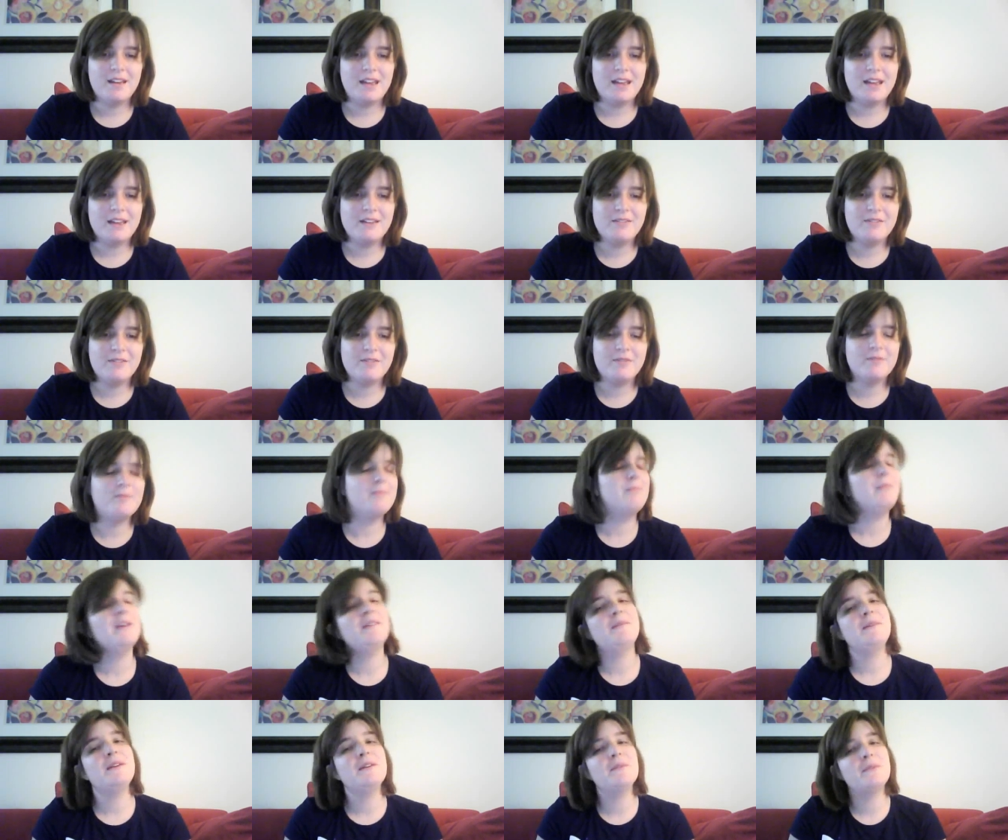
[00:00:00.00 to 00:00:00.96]
if
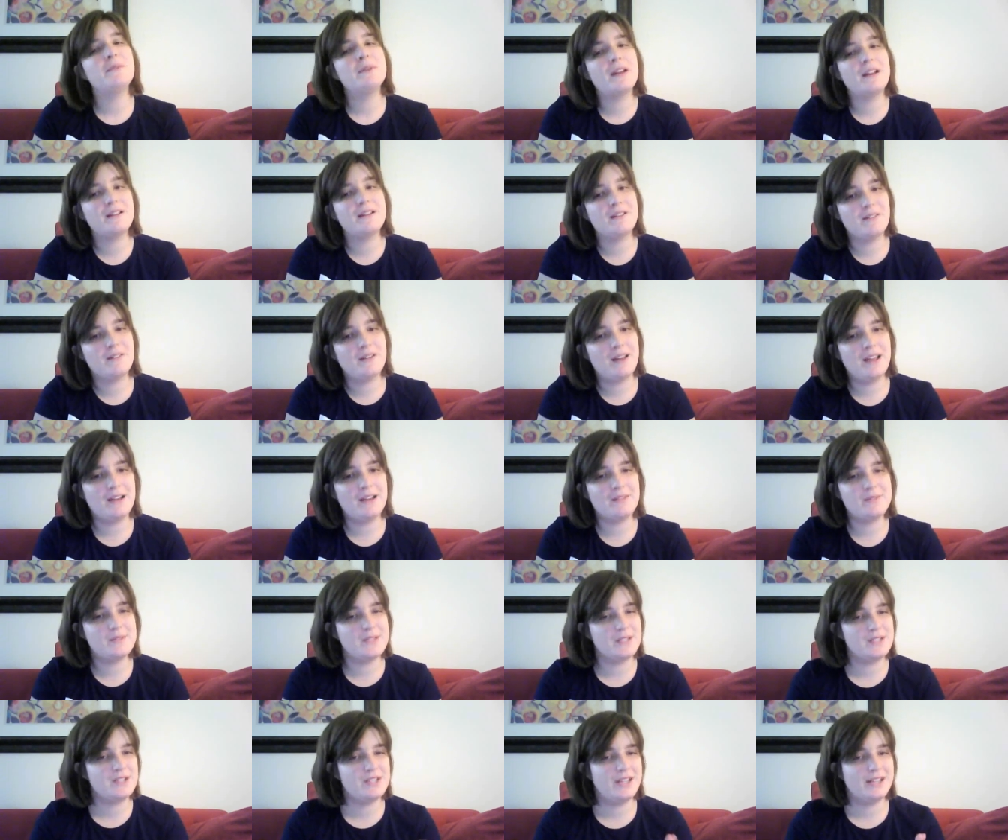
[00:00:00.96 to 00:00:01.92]
maybe when I don't have
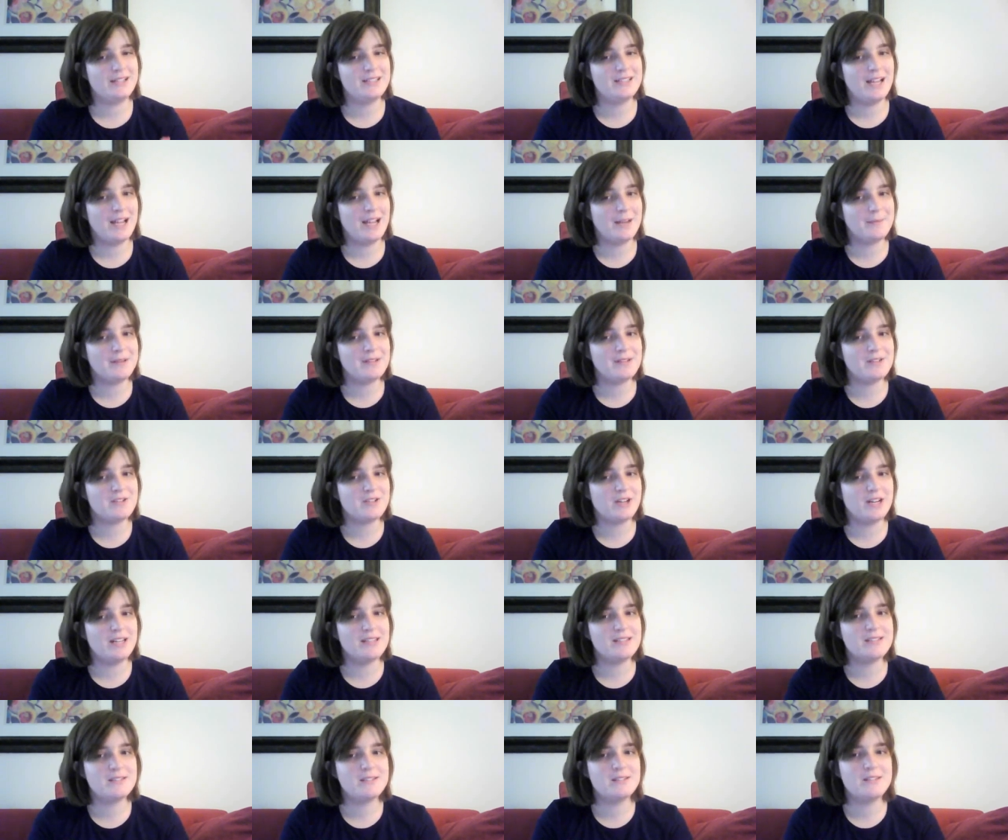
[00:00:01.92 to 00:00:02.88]
such like time
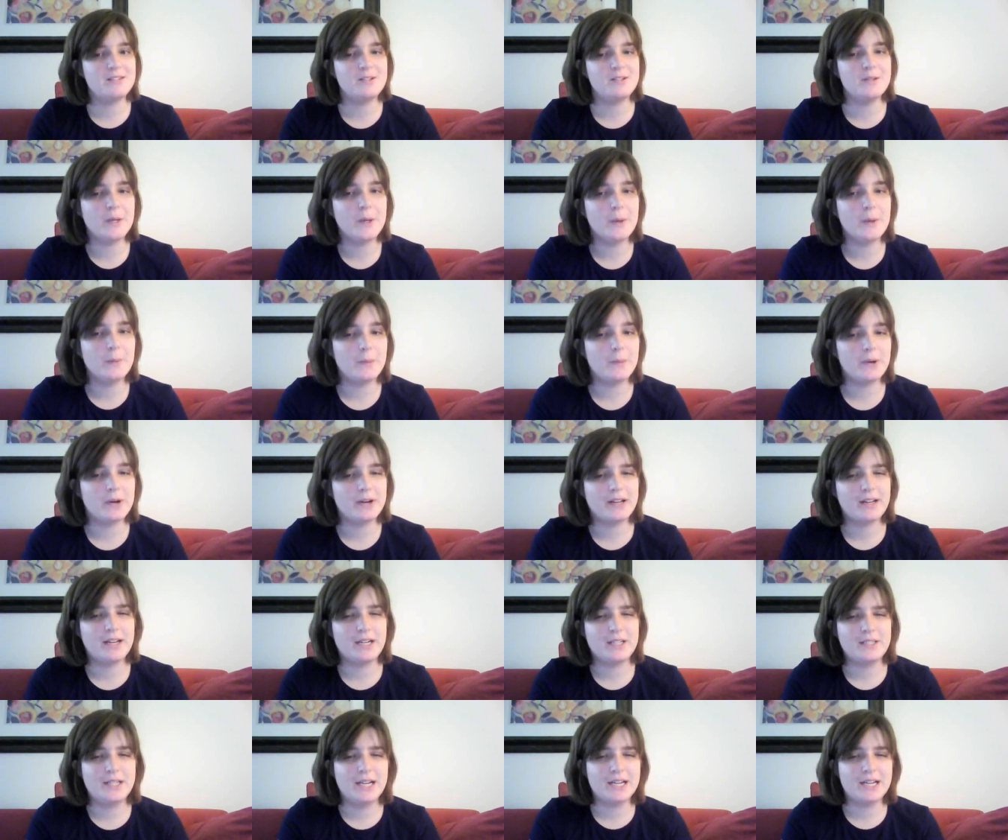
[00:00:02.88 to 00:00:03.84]
constraints due to homework,
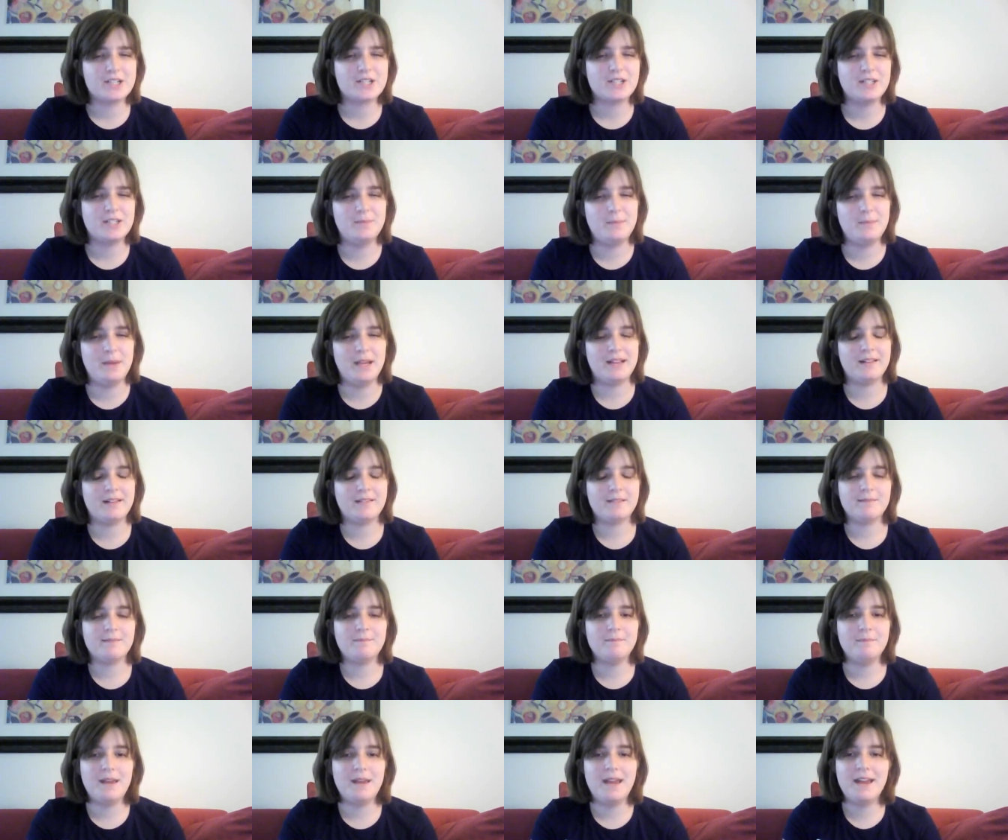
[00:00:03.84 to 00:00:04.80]
I'll actually make
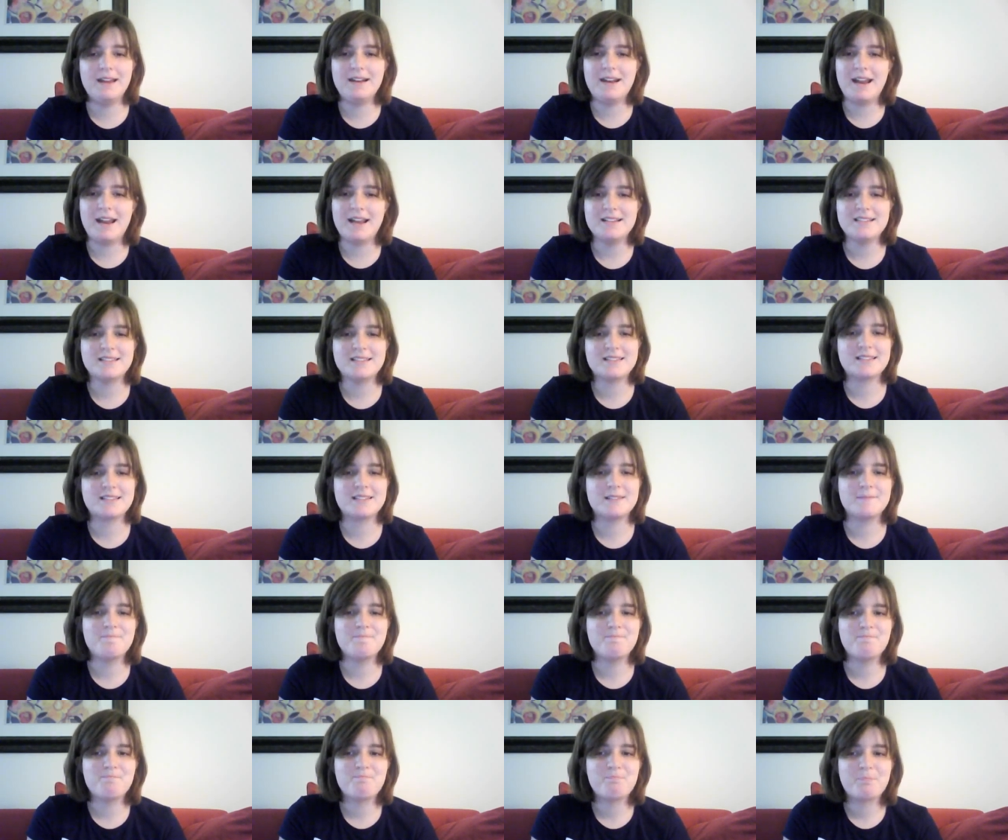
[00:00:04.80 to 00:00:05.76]
a nice
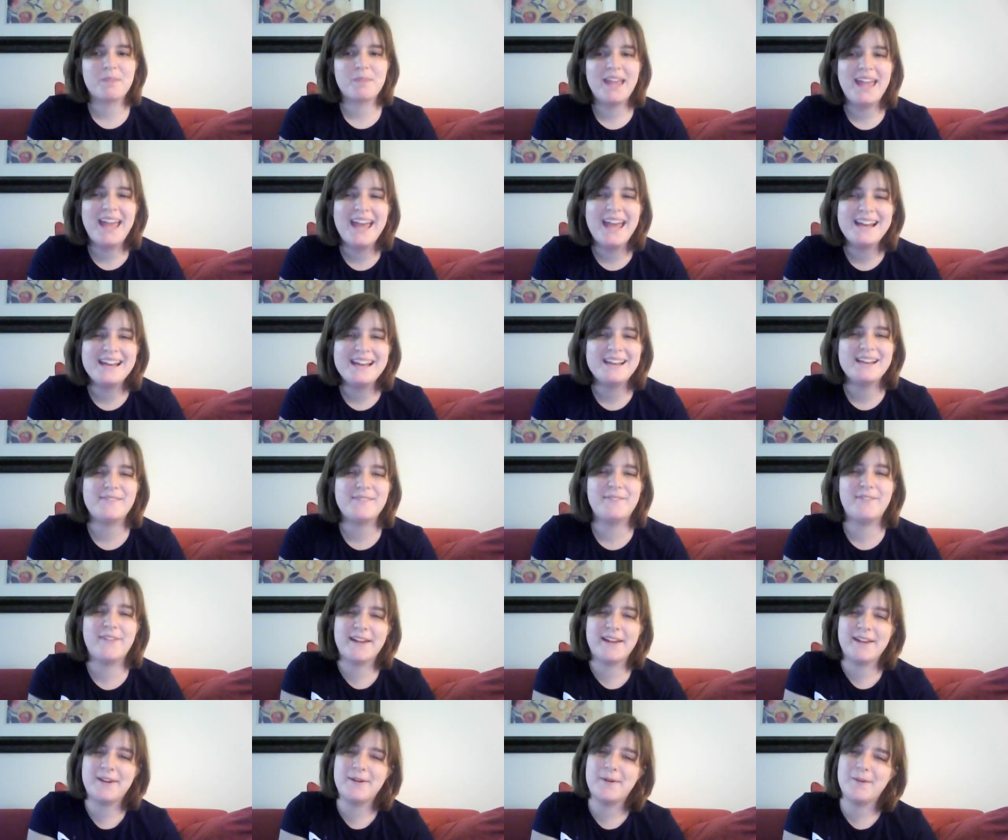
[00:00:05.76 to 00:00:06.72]
edited
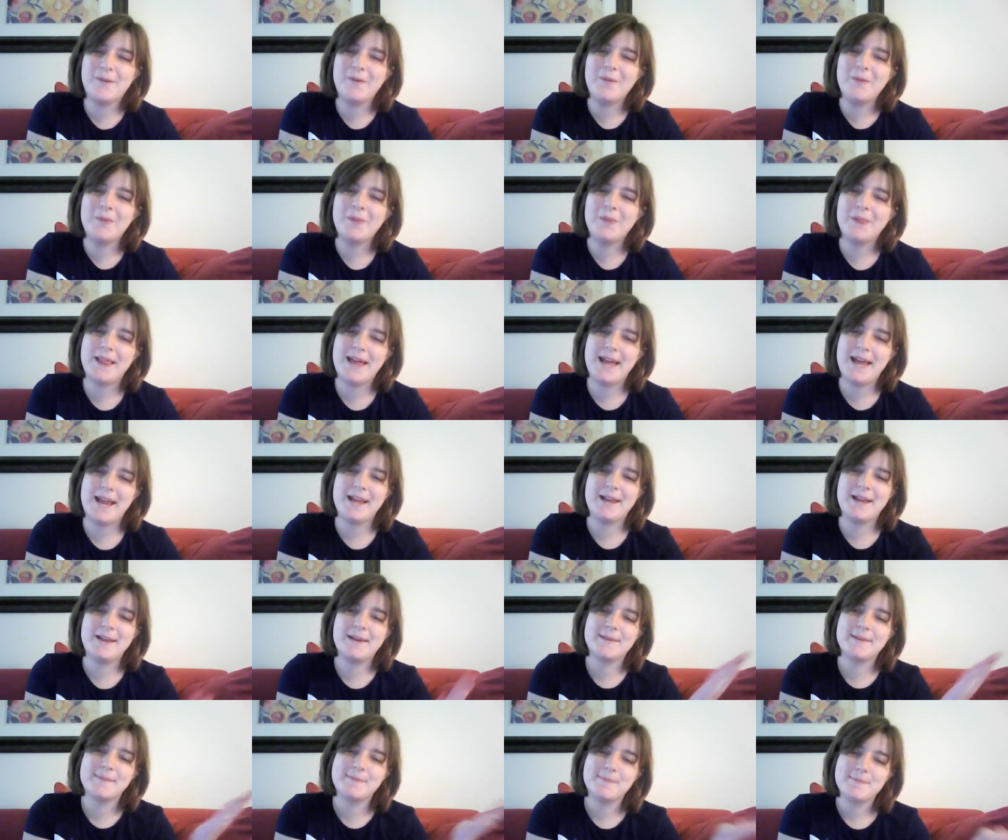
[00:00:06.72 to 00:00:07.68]
video
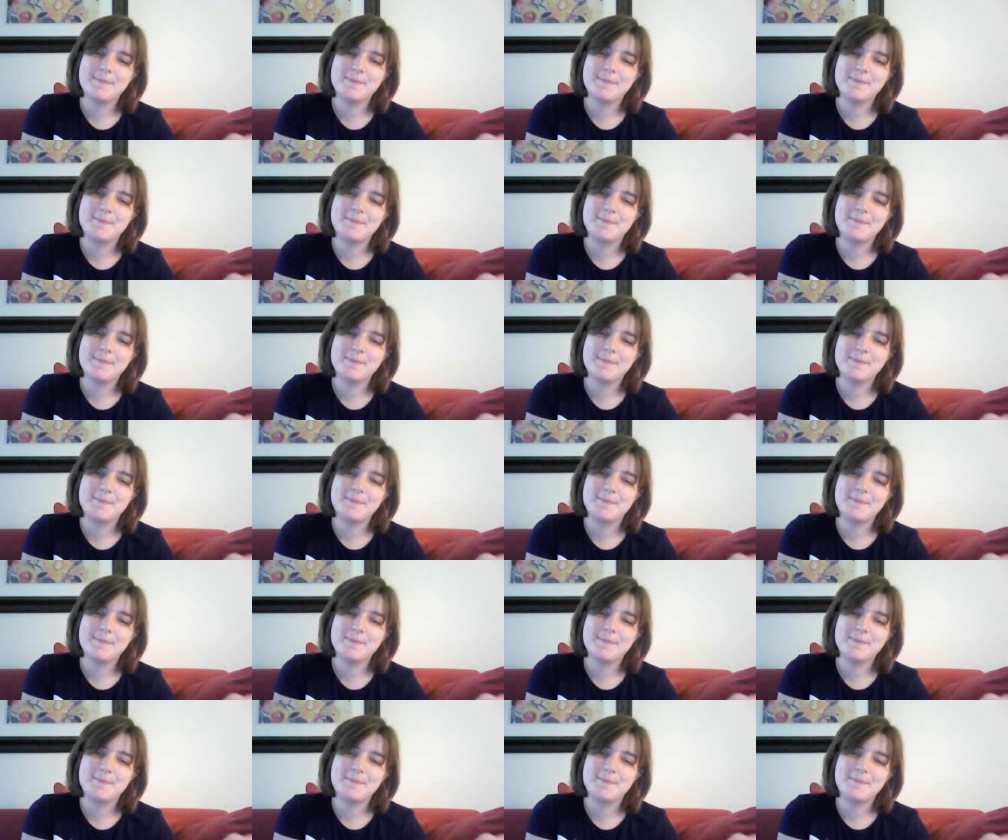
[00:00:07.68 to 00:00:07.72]
like